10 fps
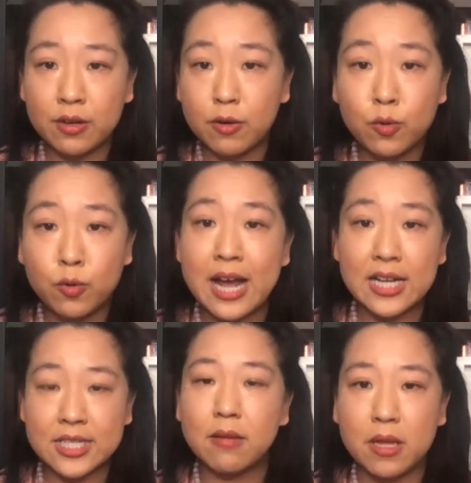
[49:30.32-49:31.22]
who's
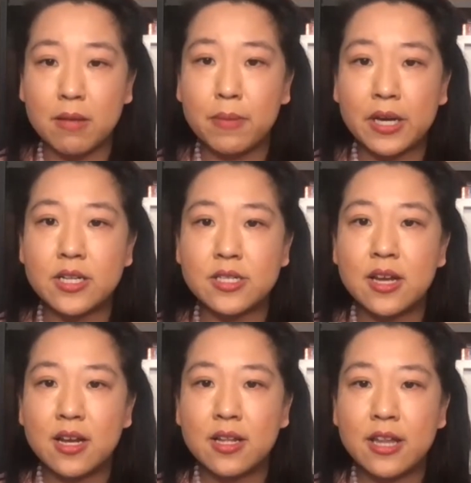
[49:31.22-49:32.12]
asking me, because
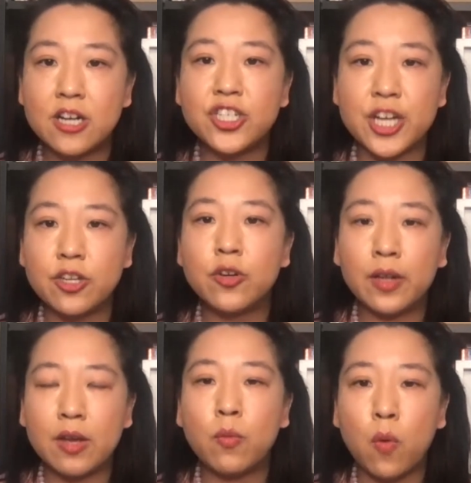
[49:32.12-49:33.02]
they
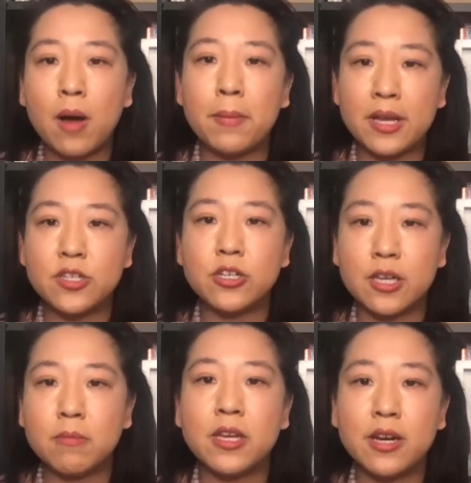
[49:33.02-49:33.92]
genuinely want me to
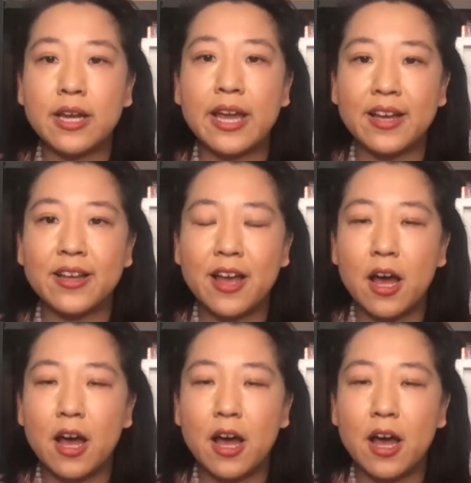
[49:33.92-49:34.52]
communicate